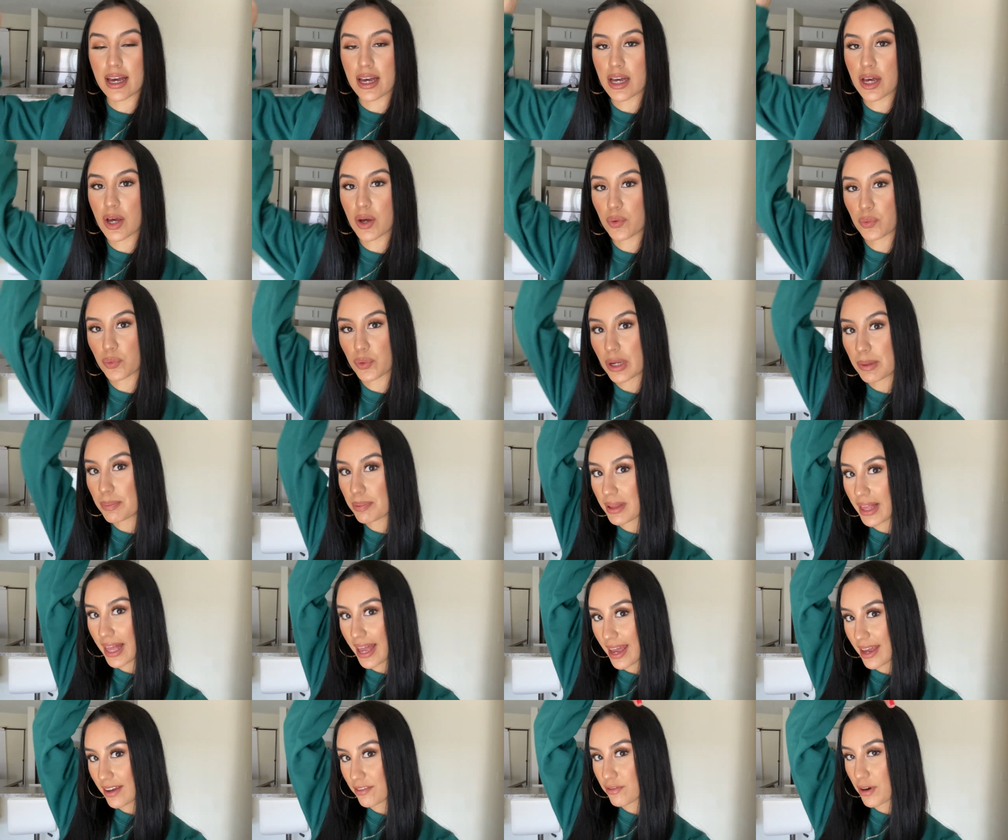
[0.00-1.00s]

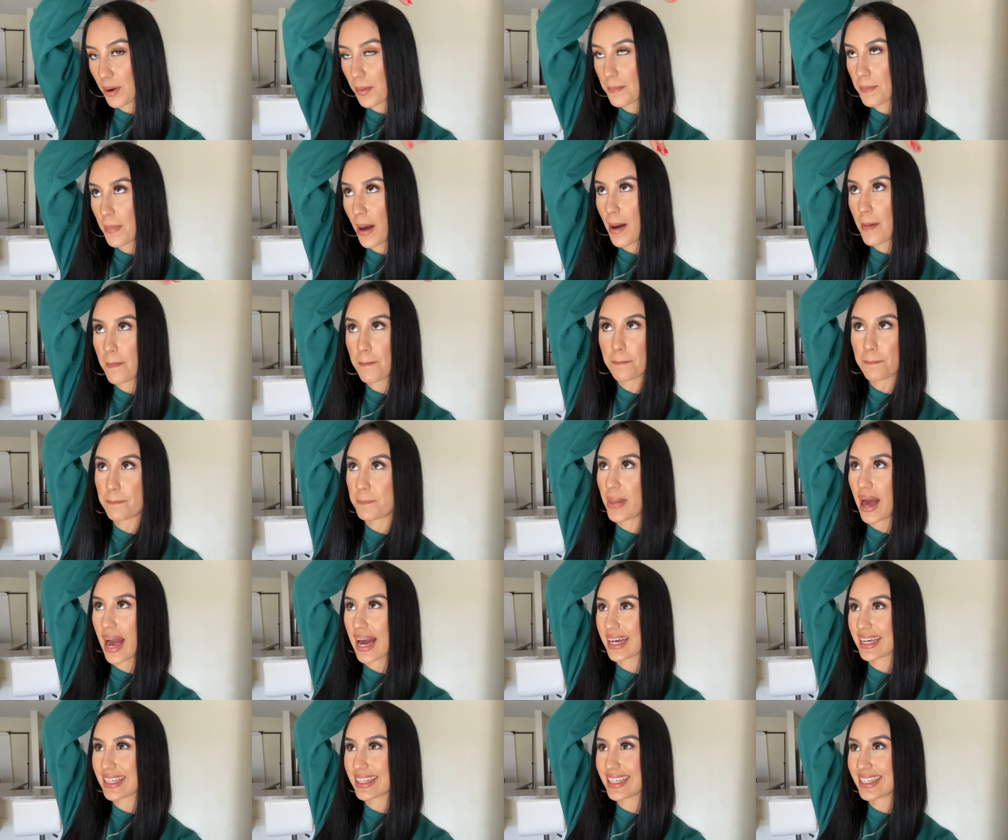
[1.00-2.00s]
replay from back
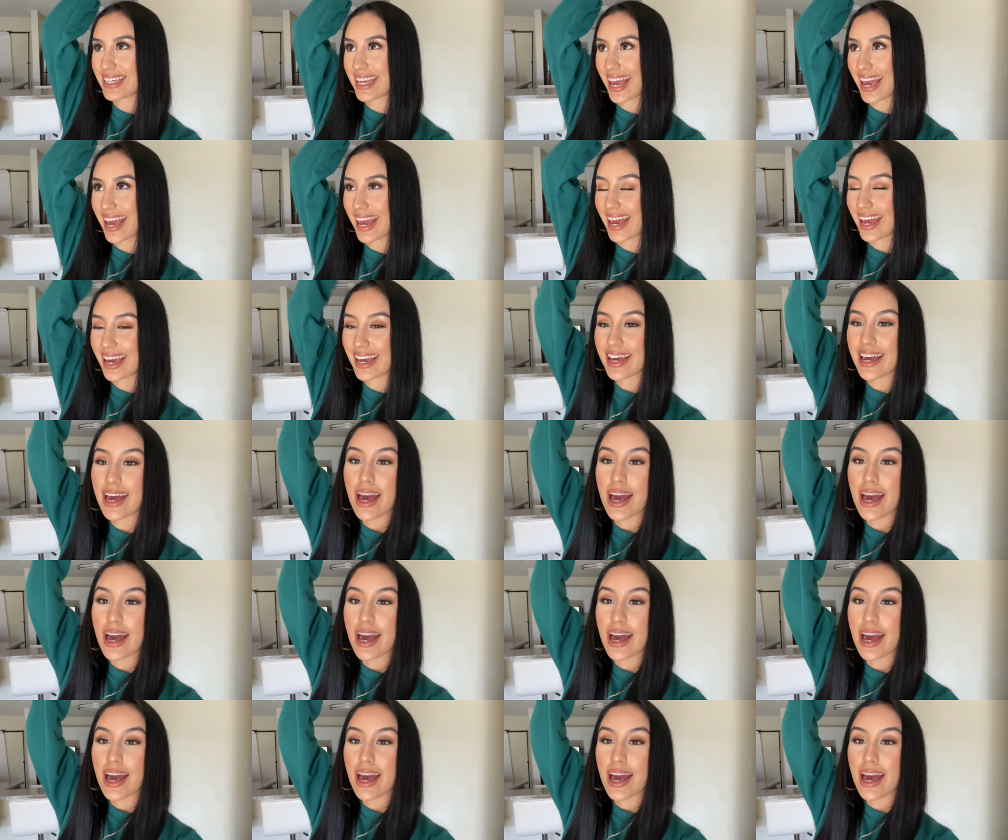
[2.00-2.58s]
in the day.